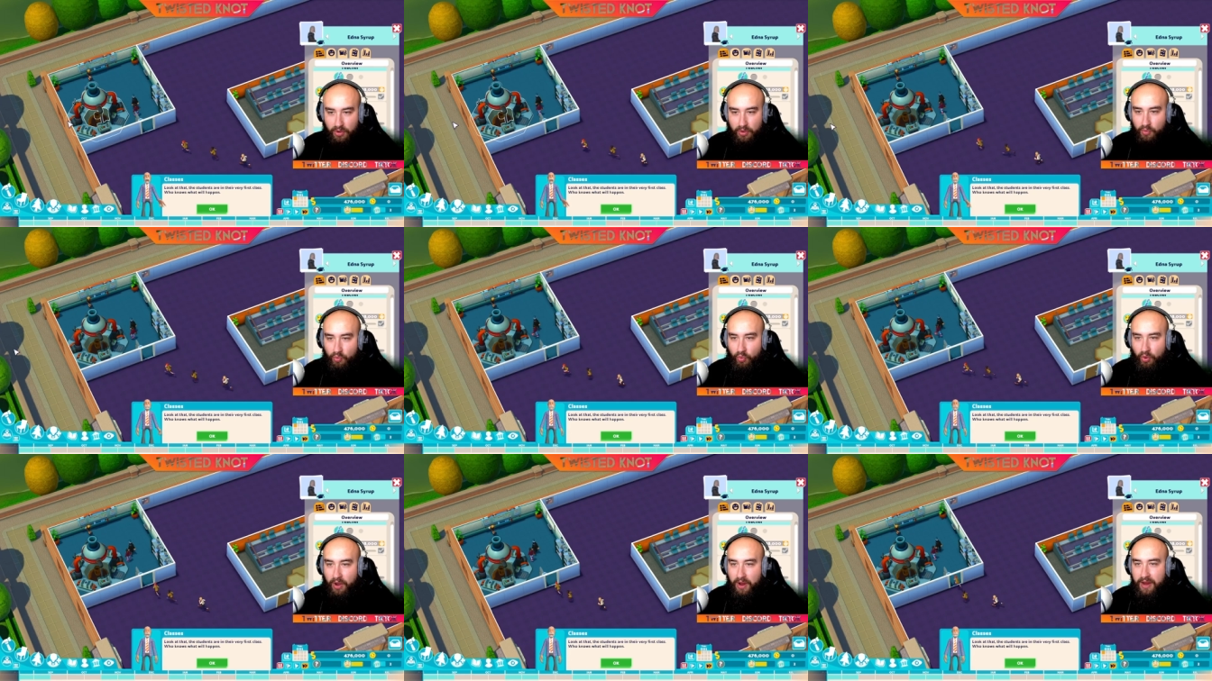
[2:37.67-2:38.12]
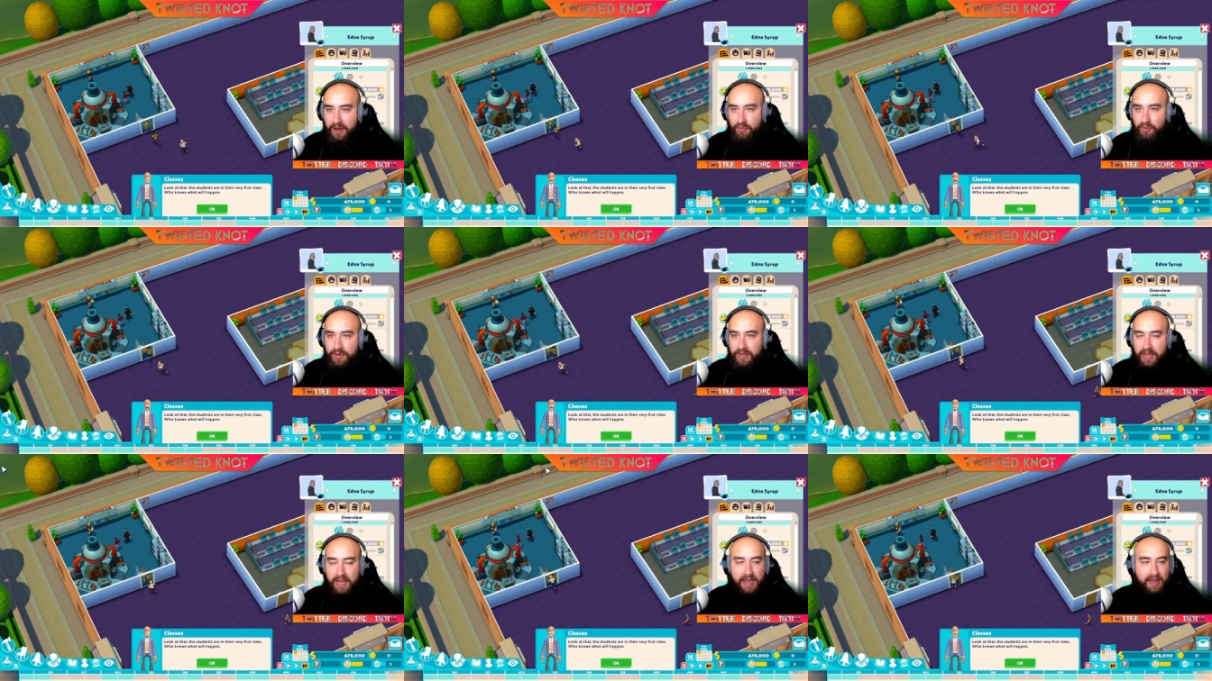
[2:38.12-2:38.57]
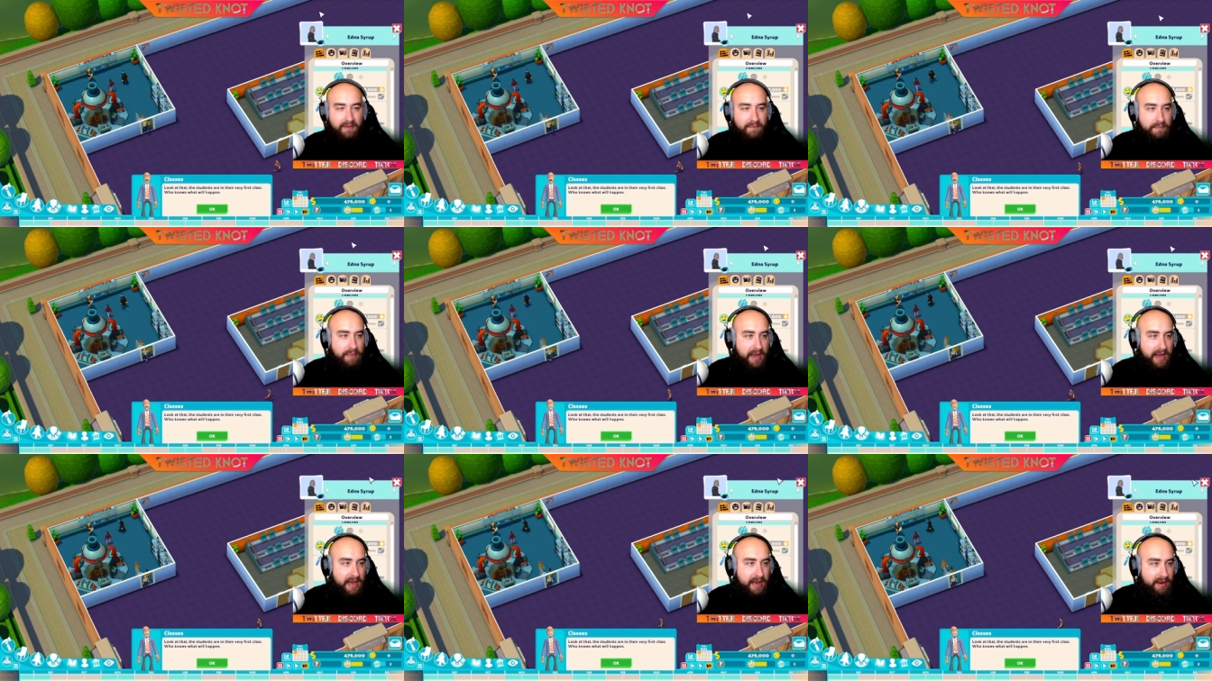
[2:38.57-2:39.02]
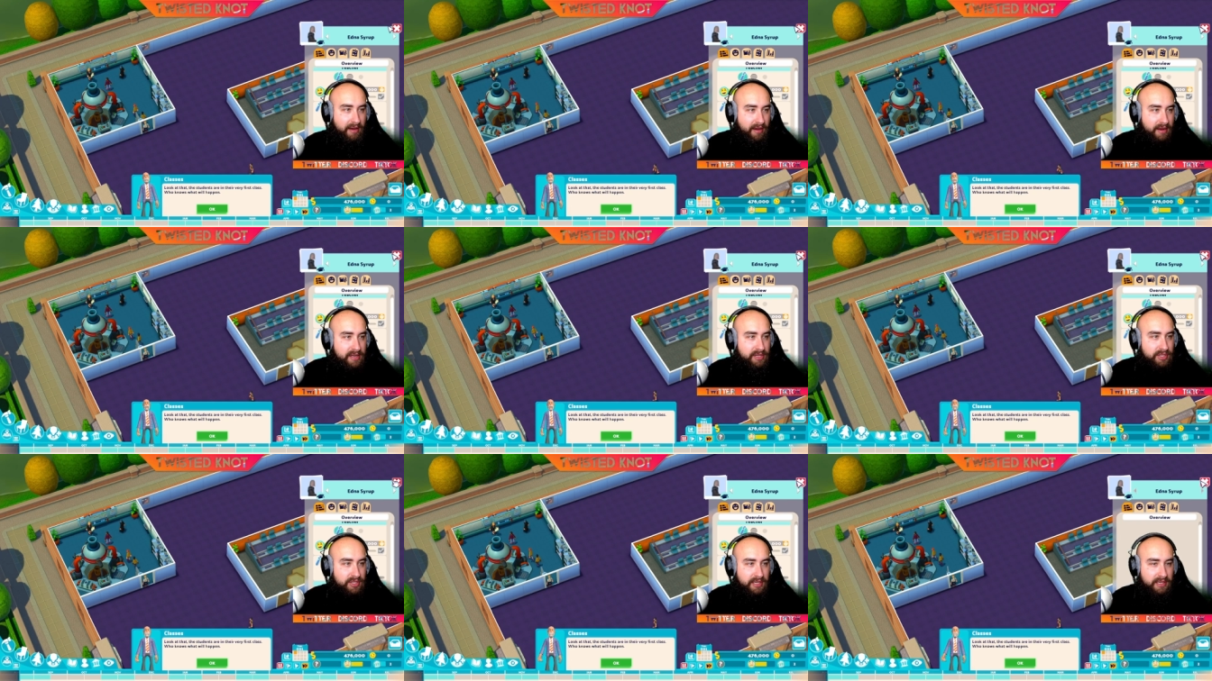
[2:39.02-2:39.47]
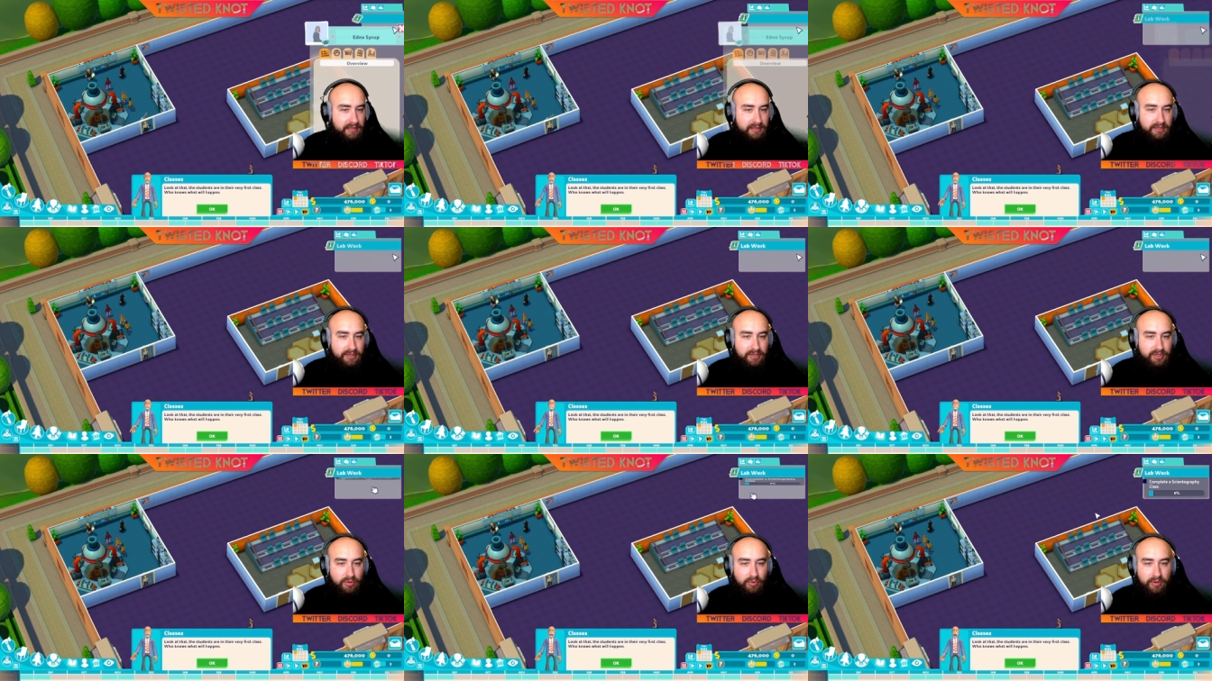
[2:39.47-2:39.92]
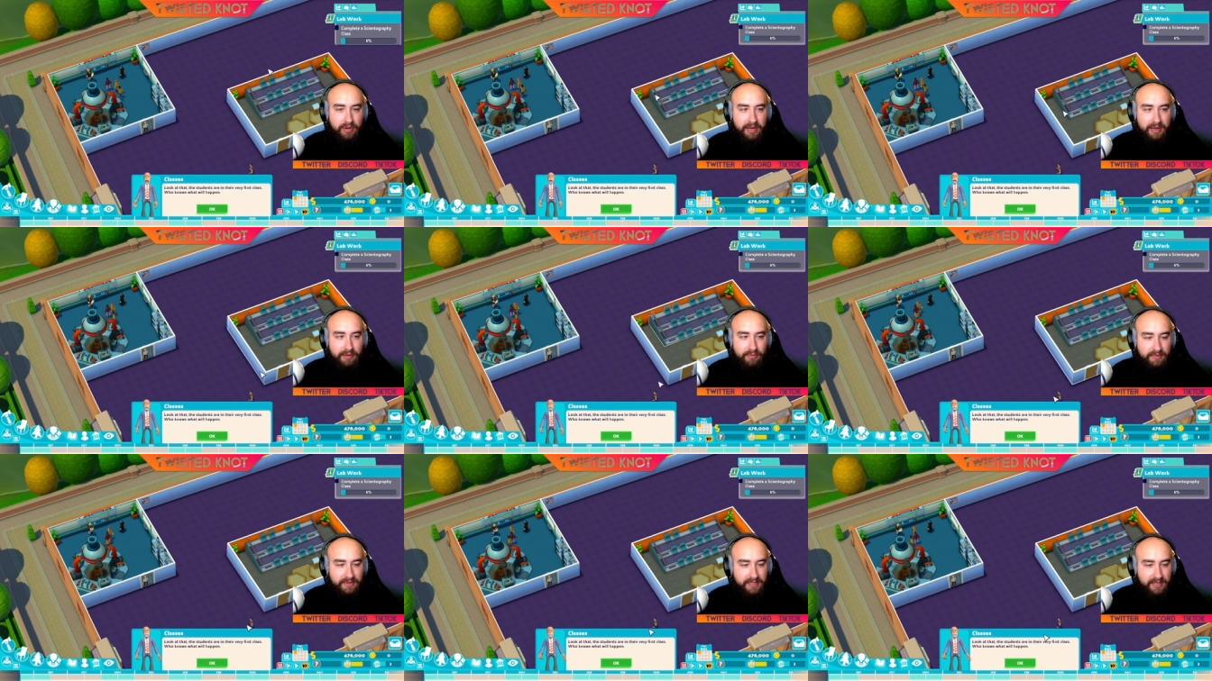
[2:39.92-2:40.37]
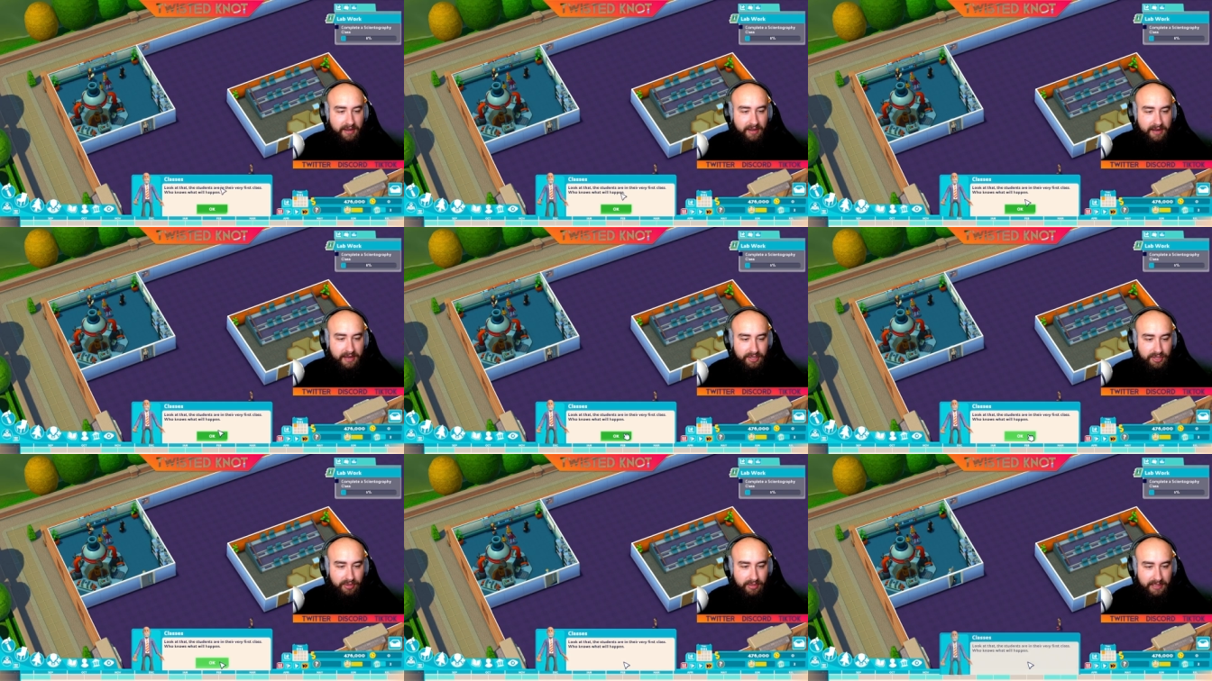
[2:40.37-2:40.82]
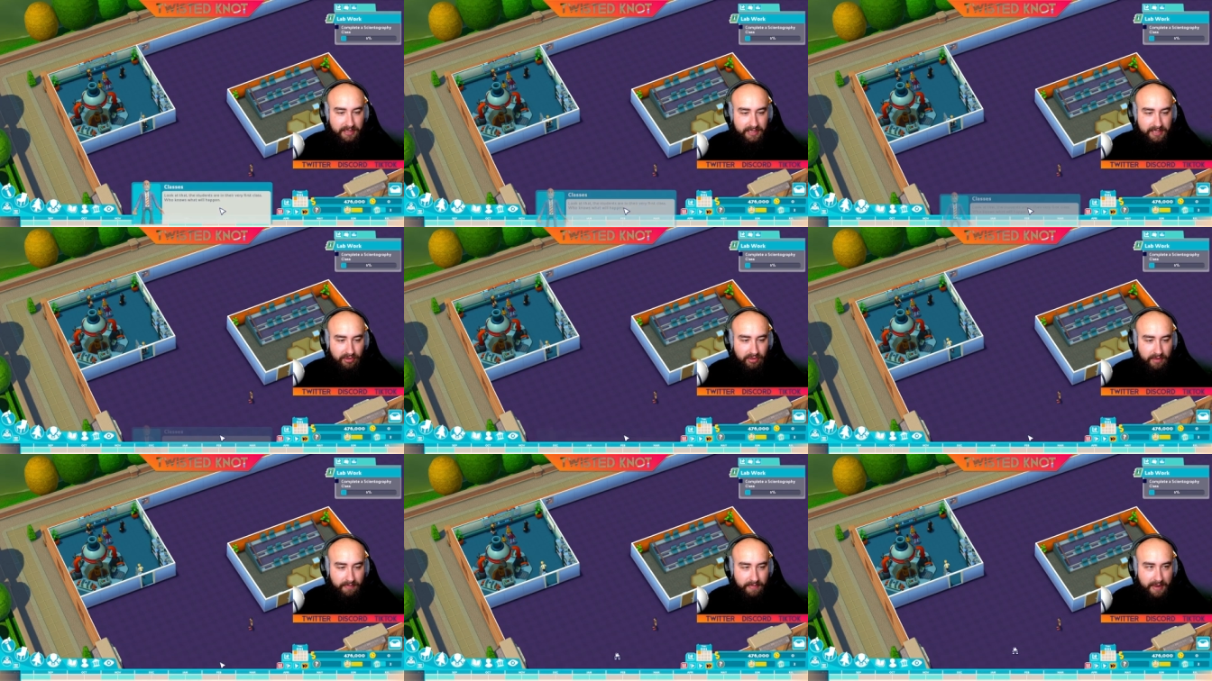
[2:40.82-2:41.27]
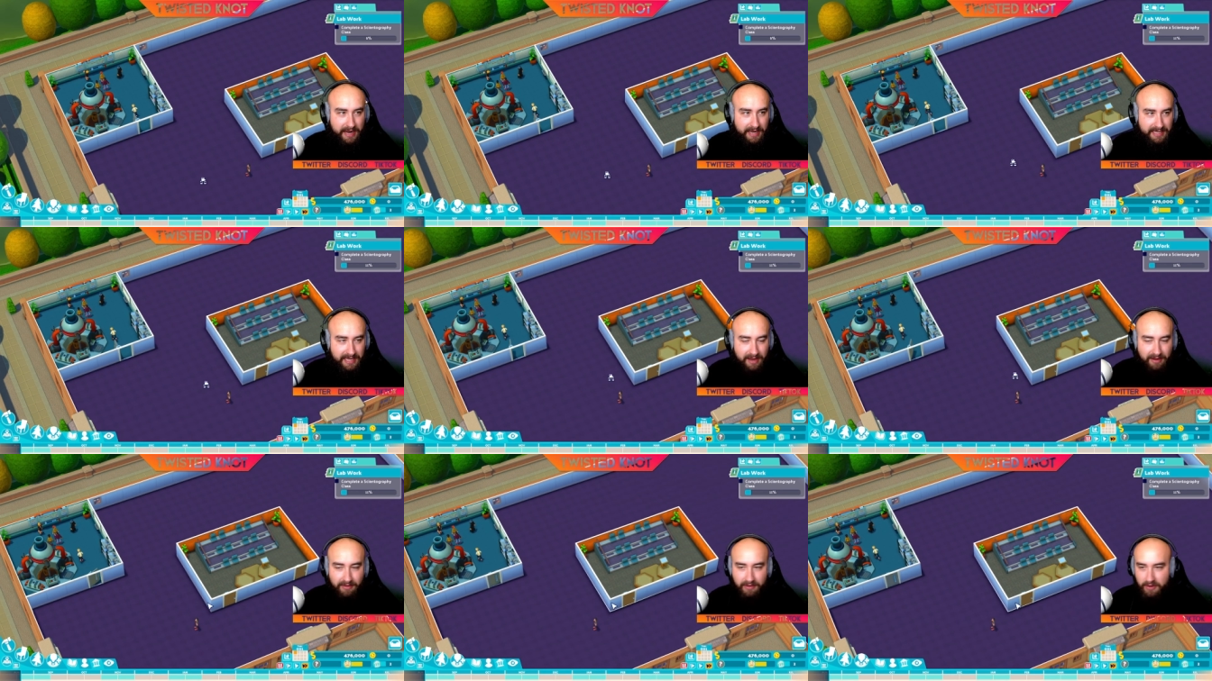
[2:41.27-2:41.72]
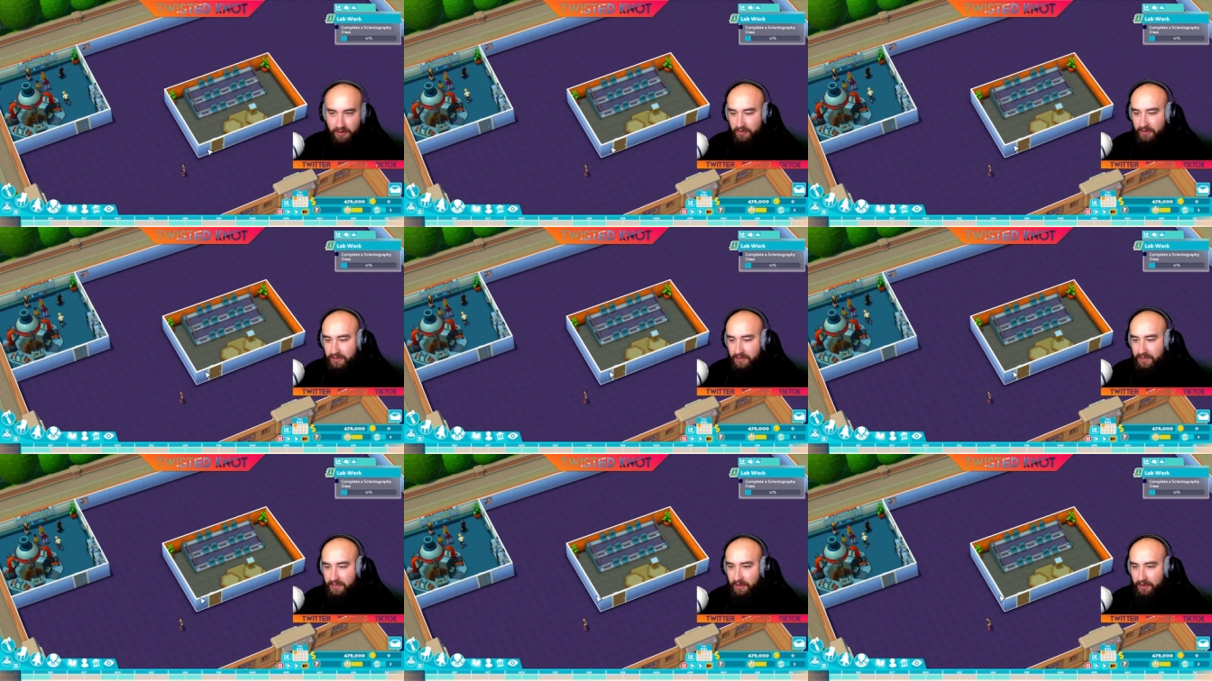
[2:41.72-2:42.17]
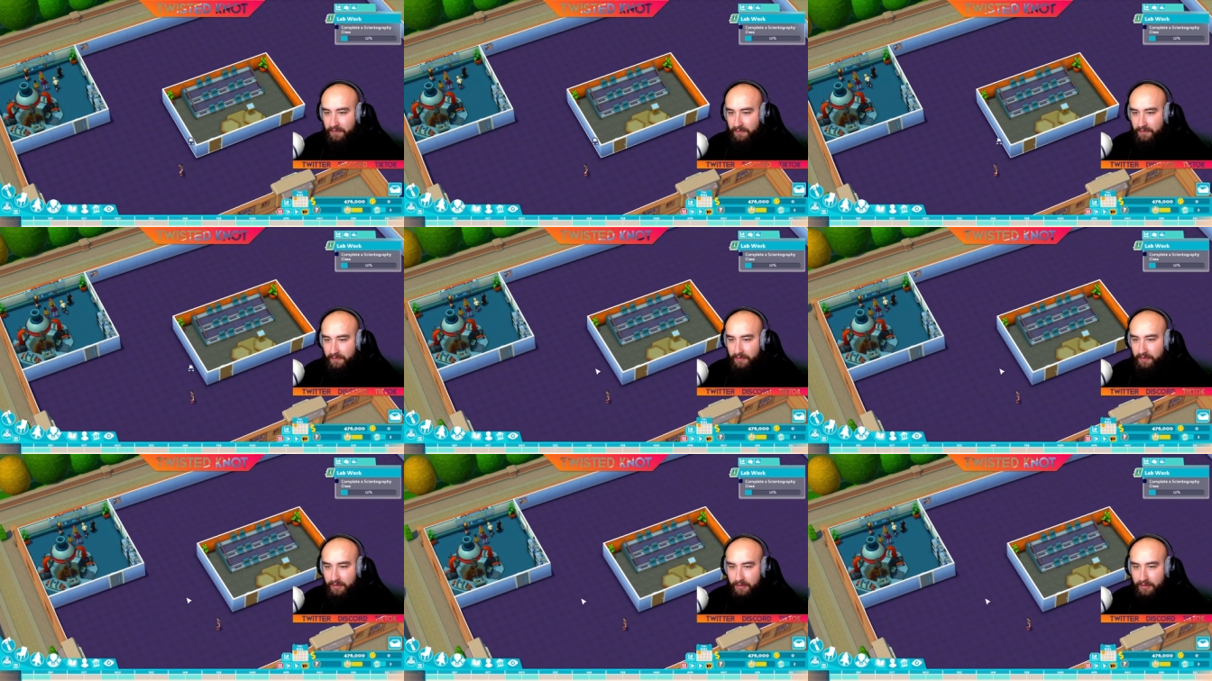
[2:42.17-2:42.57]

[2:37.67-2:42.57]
Why would they have bad hygiene? Surely with science you can see all the bacteria and stuff.